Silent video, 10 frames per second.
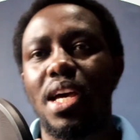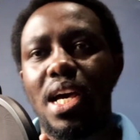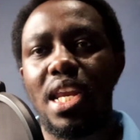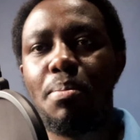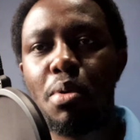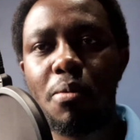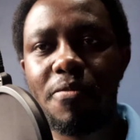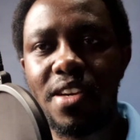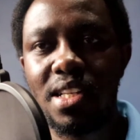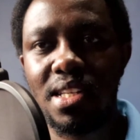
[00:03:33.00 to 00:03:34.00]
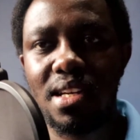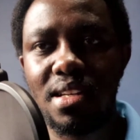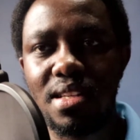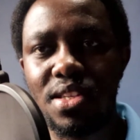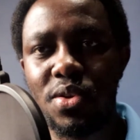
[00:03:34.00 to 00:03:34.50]
and a pop filter
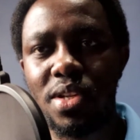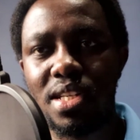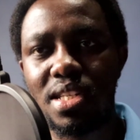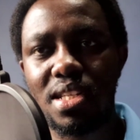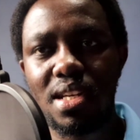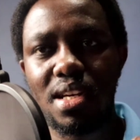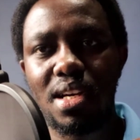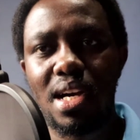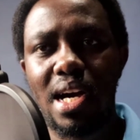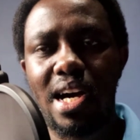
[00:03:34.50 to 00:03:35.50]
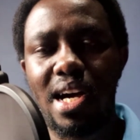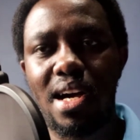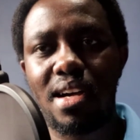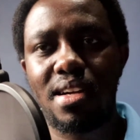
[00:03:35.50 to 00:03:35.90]
so that uh,